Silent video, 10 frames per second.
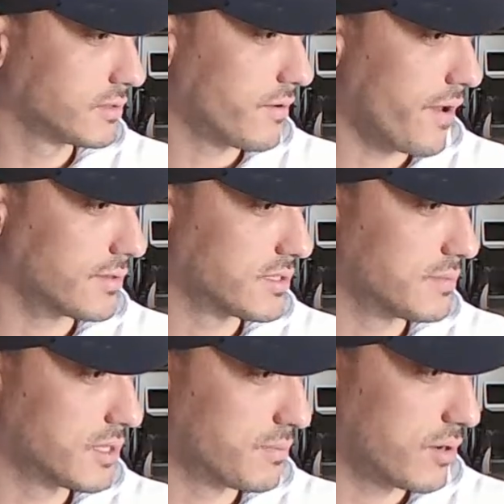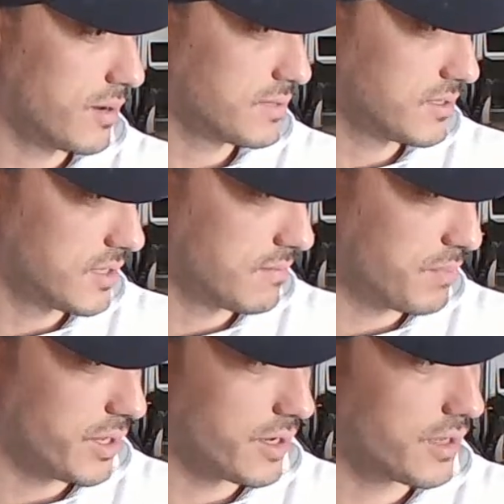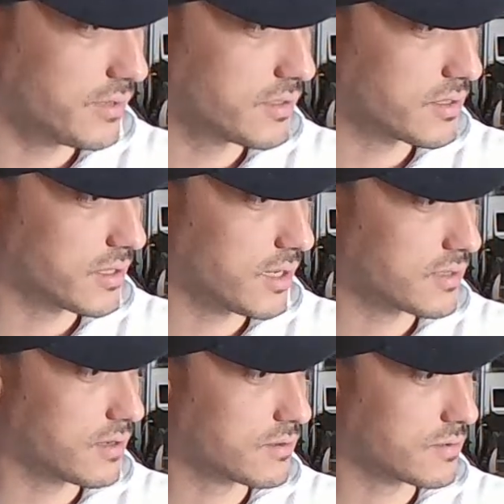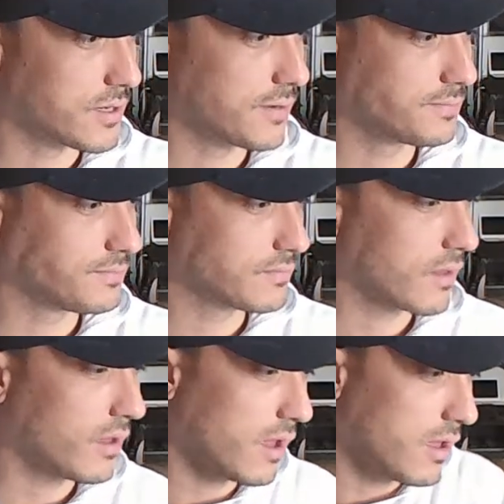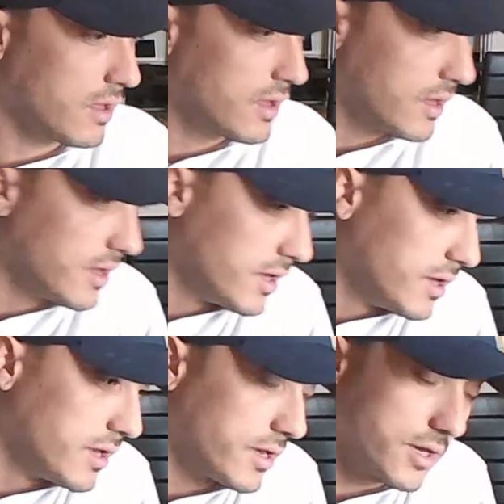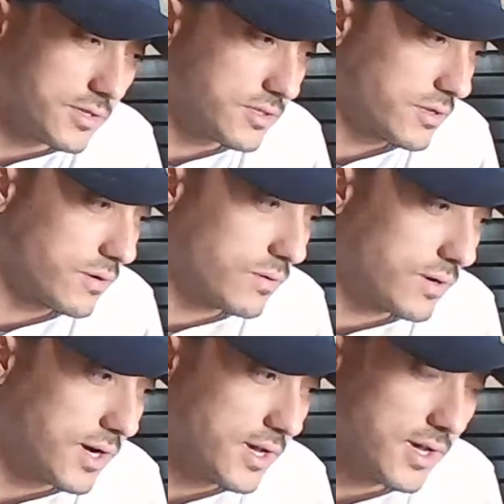Go ahead and submit the prompt and then pin it just in case it goes away. Hey, so I